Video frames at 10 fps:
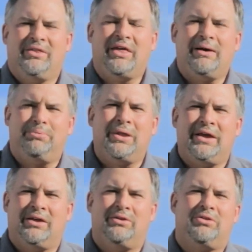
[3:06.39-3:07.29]
And that
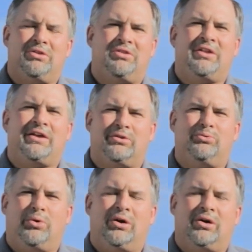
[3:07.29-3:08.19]
plan is the
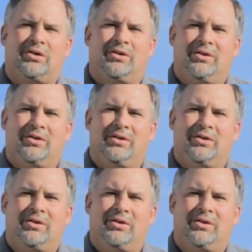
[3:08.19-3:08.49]
sacred work